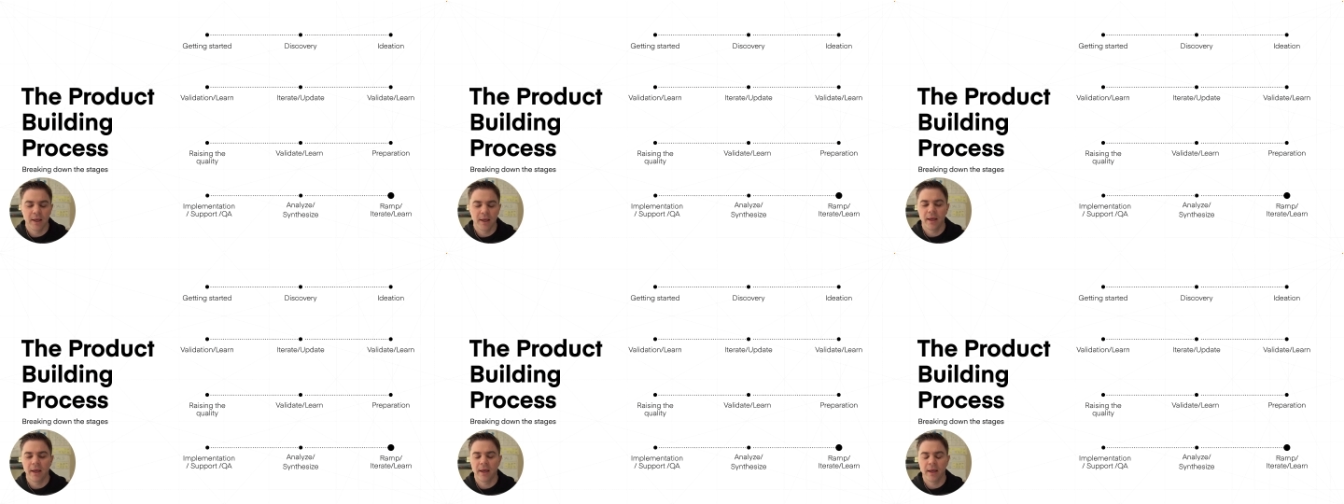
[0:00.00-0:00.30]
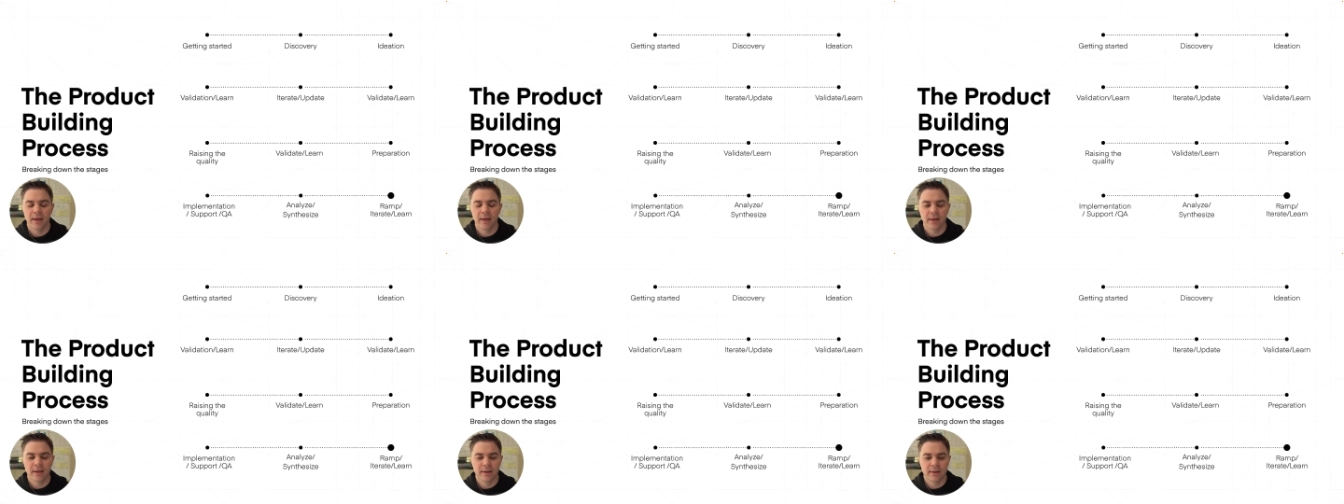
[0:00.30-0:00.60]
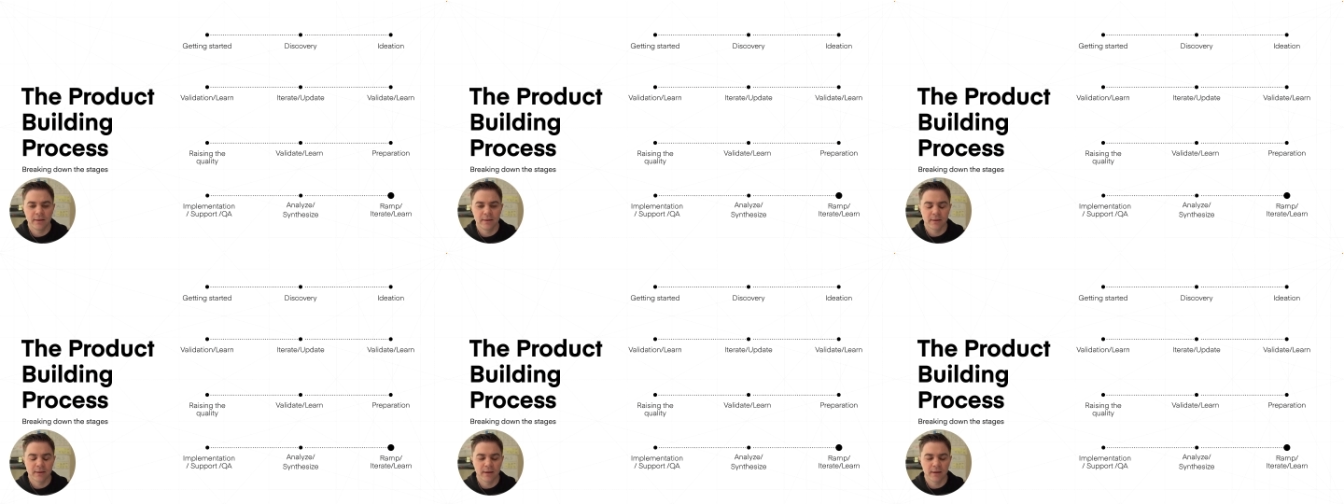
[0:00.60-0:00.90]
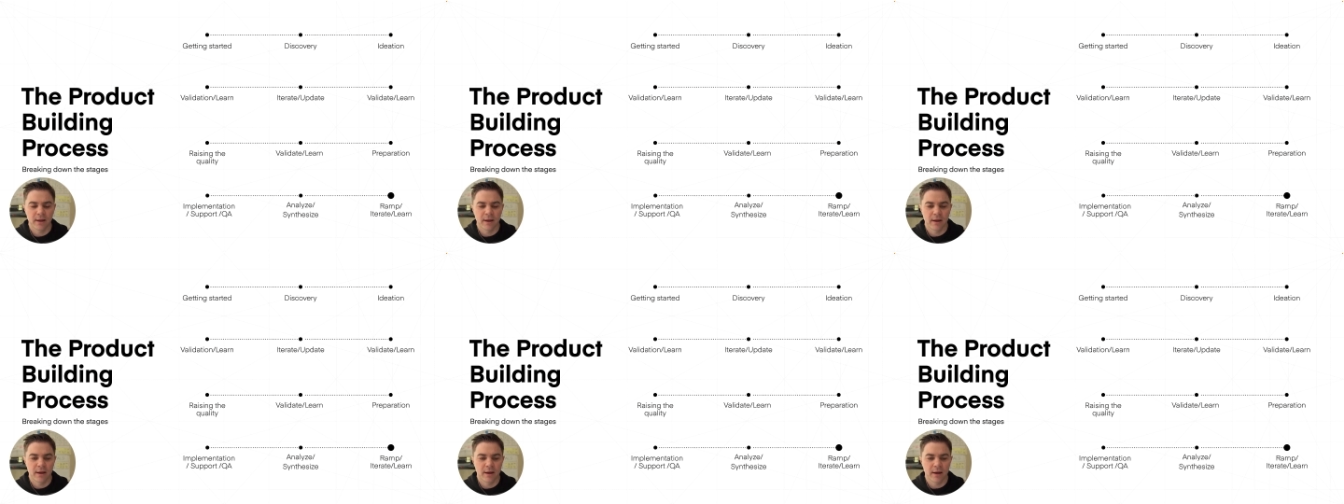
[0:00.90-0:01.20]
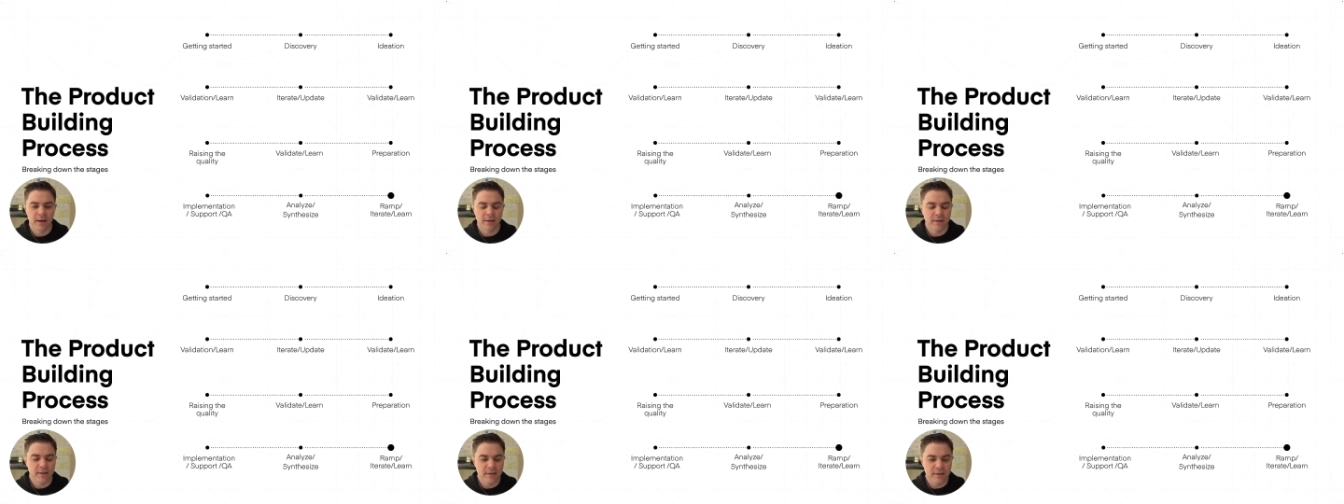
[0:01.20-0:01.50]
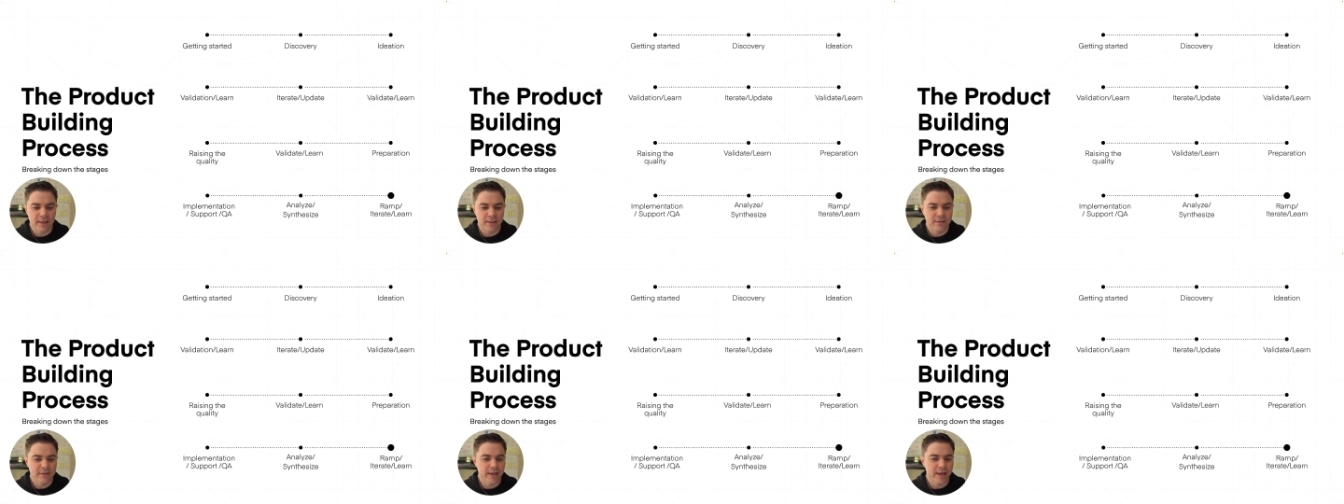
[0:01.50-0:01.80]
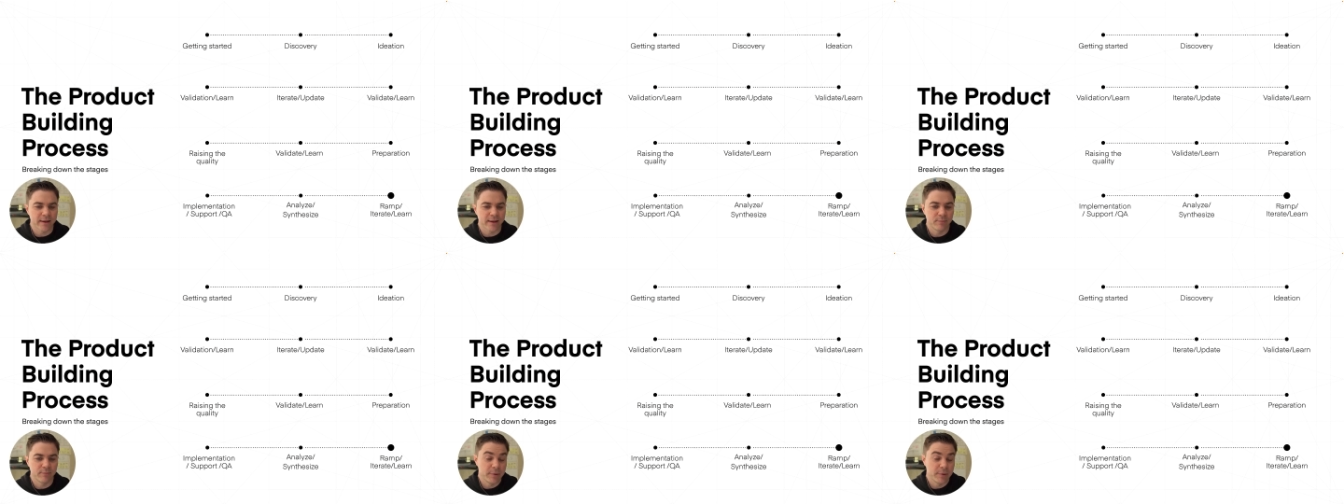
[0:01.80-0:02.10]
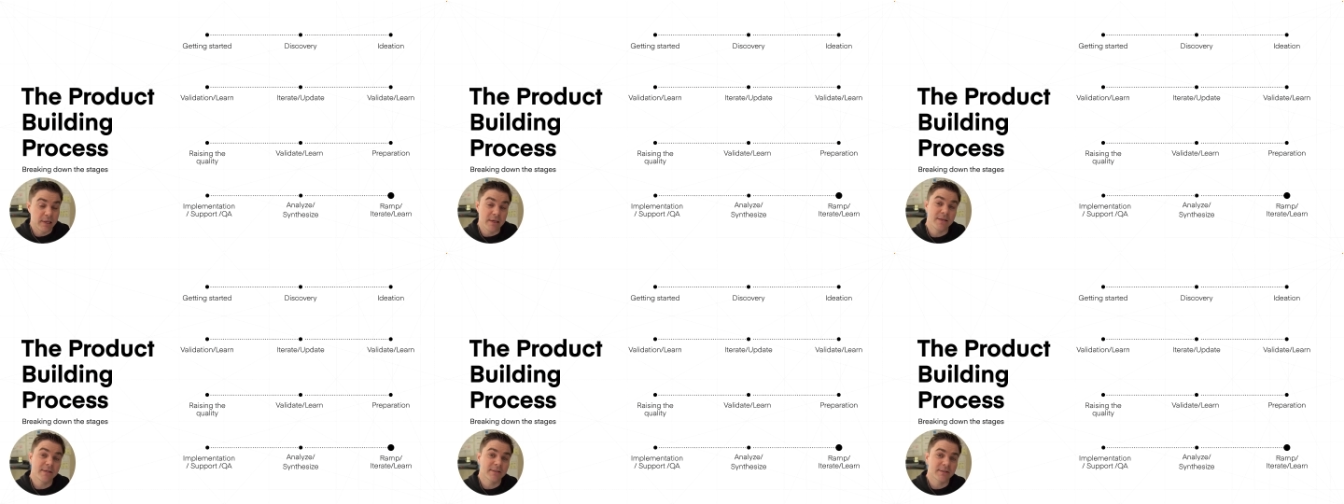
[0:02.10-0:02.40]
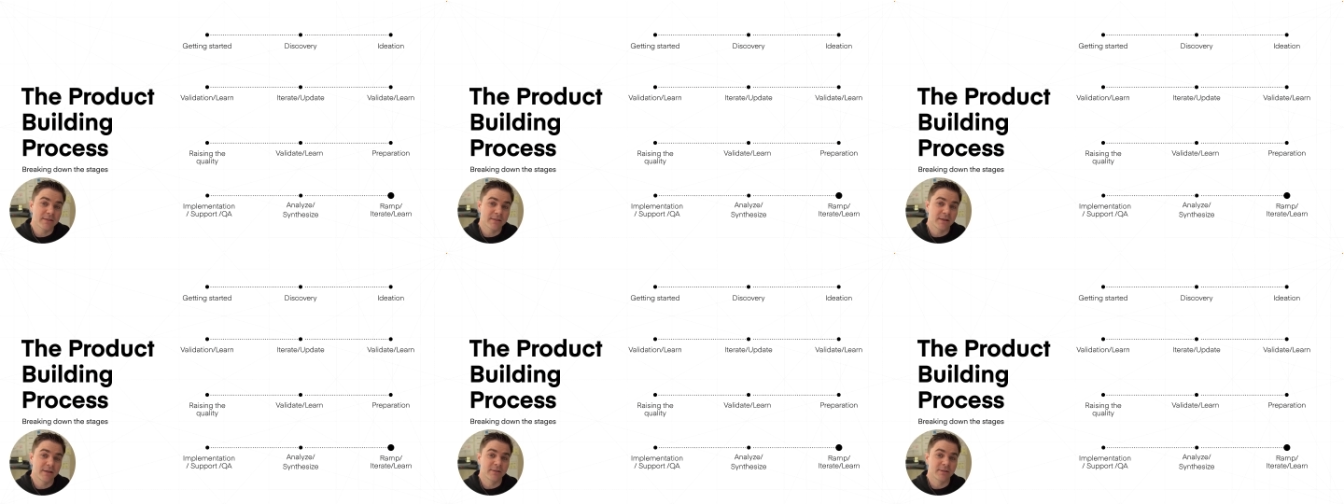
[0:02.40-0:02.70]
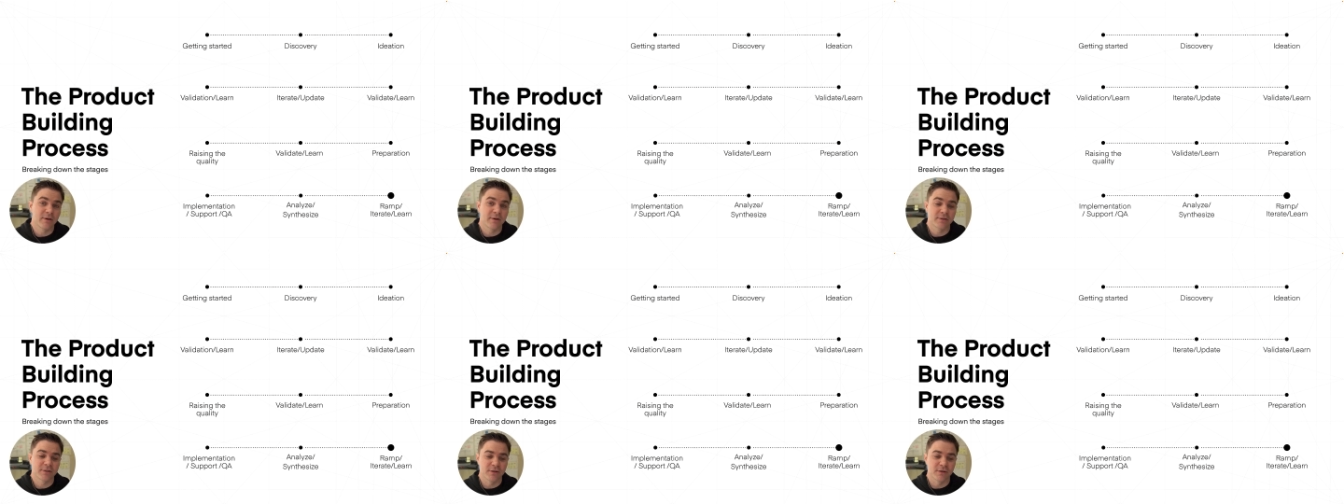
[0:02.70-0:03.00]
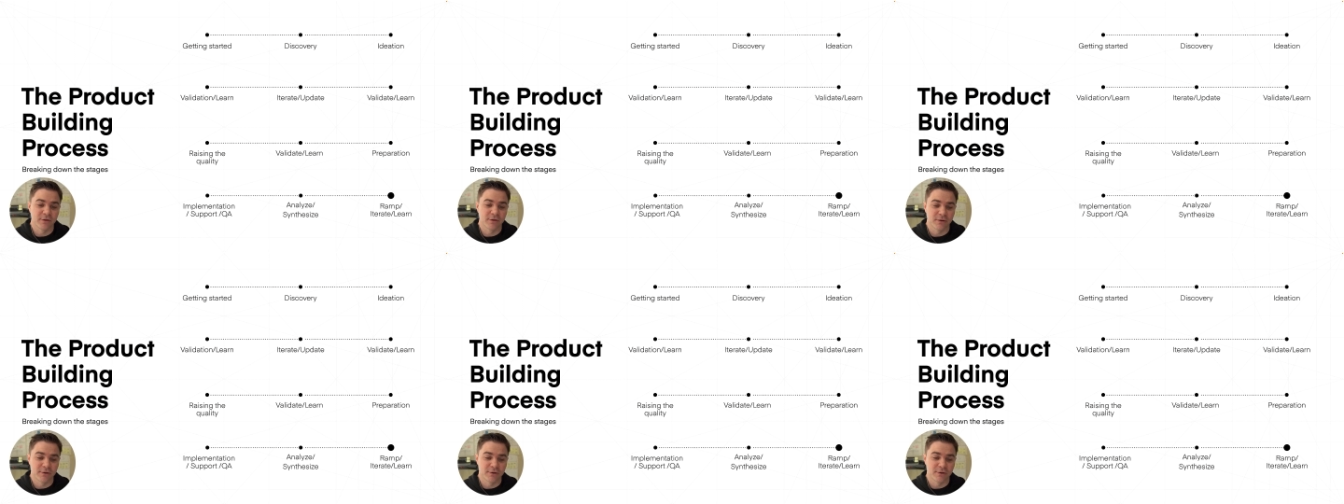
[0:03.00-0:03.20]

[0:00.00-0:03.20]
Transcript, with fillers: And I think that's like peace. It's also